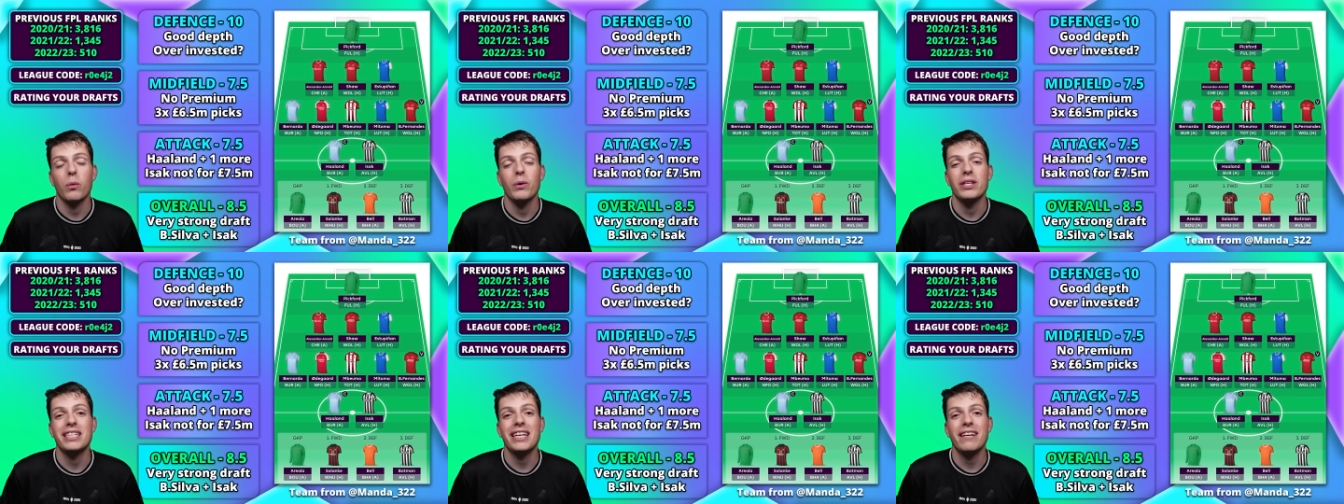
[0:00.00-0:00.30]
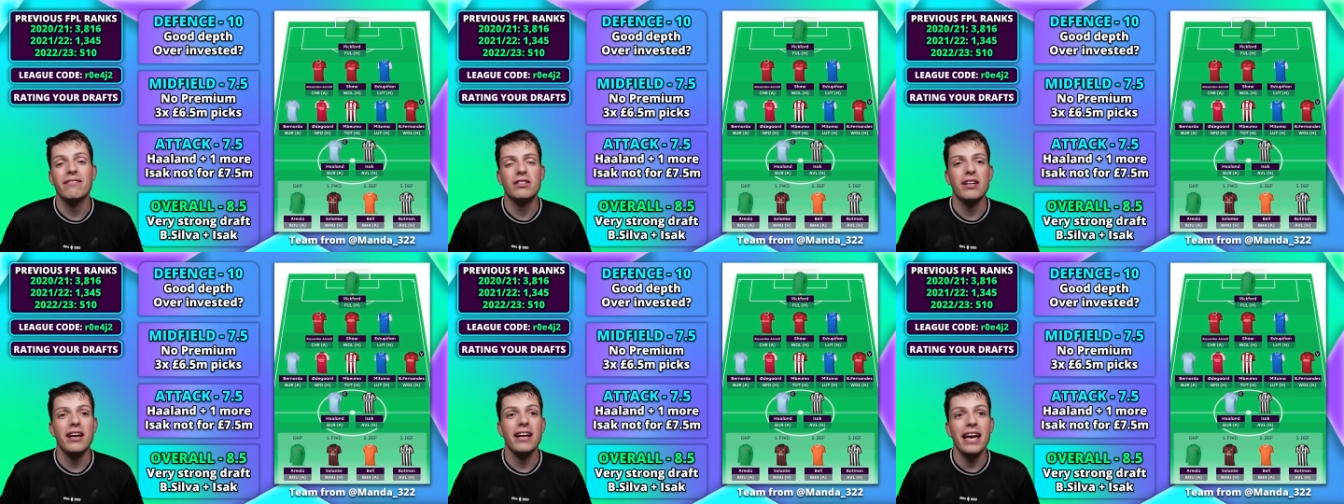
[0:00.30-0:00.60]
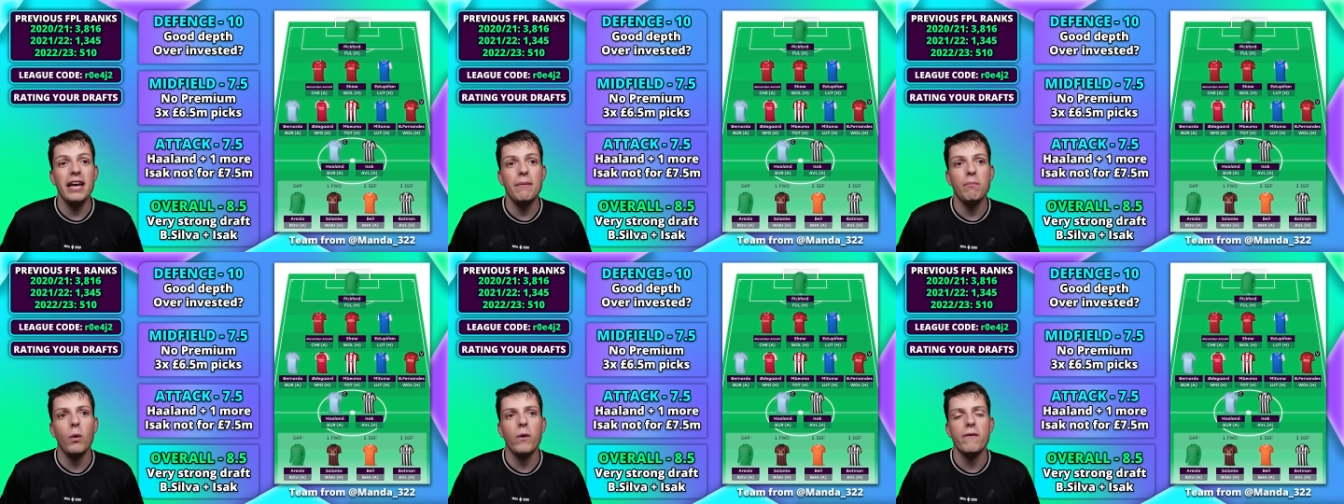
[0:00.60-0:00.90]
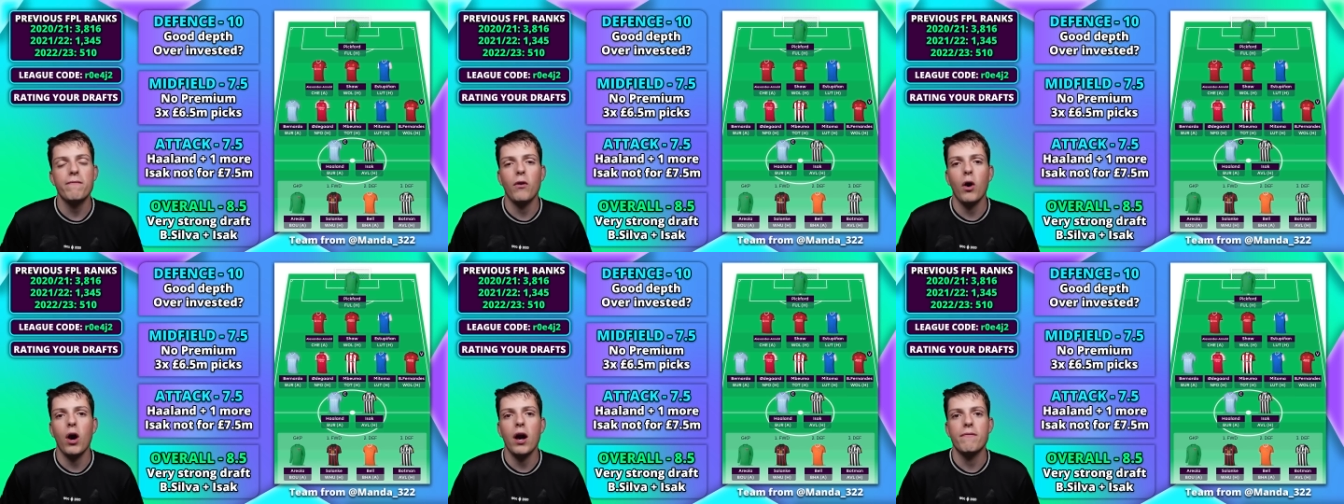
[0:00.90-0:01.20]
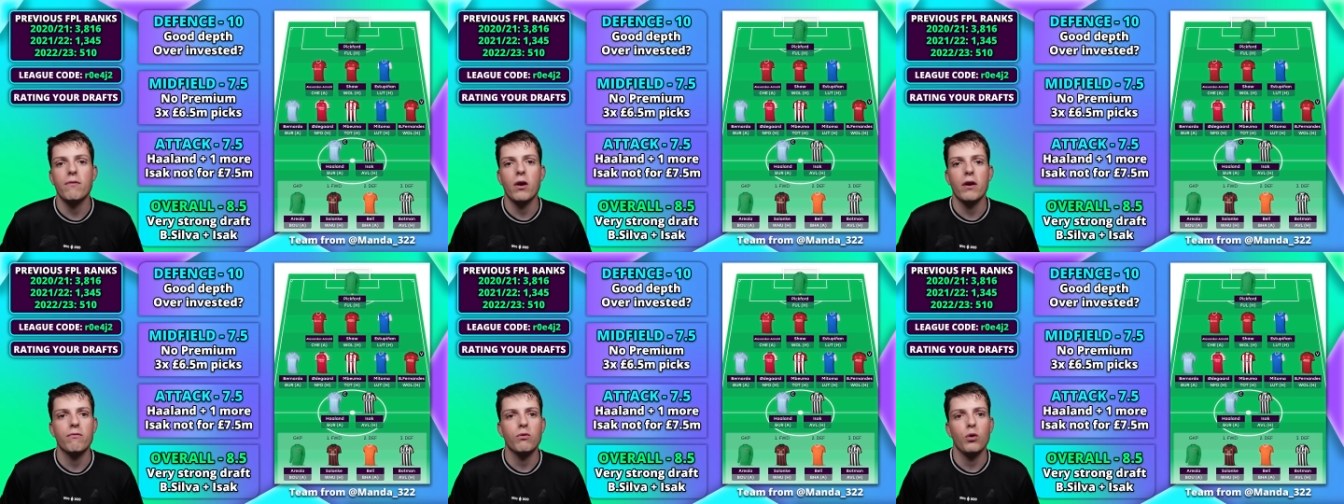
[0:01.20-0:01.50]
which gives it an
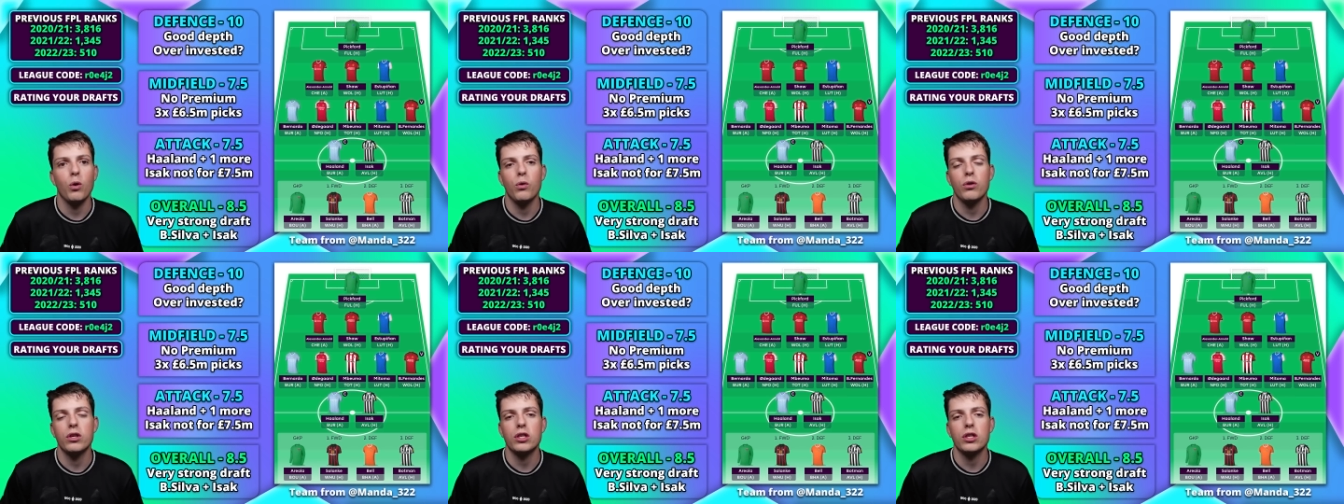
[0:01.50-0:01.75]
8.5 overall.